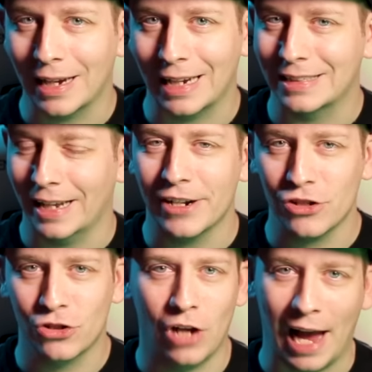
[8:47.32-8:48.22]
like I said,
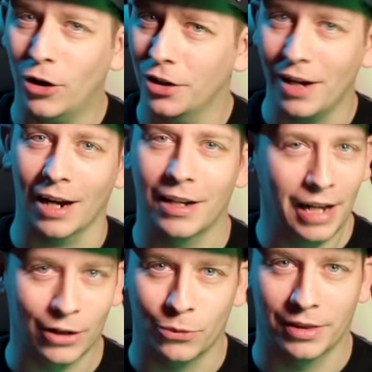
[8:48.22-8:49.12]
I could not
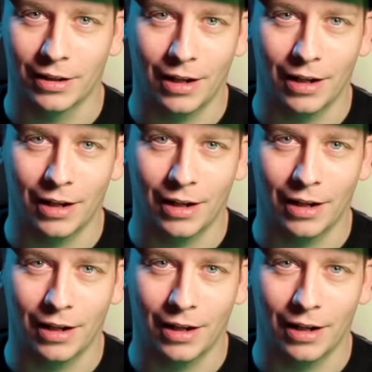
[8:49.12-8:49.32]
connect with the